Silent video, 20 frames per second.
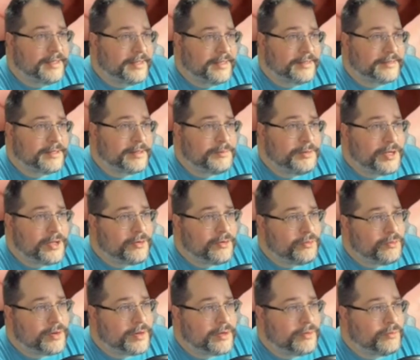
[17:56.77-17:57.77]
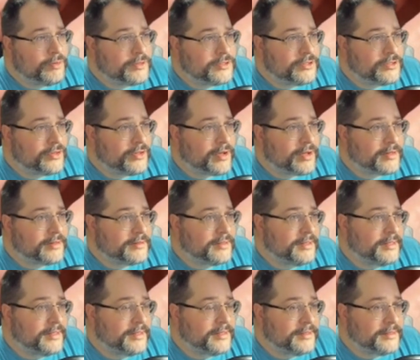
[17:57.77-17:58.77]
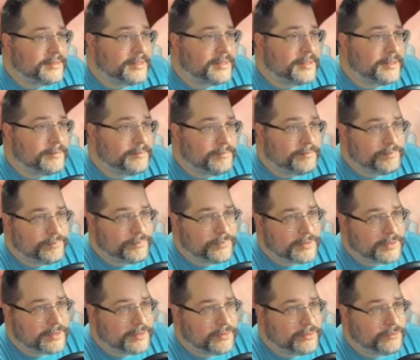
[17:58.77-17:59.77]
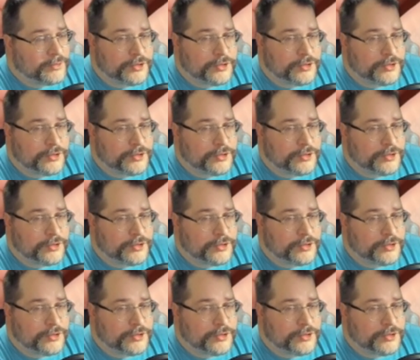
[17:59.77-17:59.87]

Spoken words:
Let me know what you thought, and would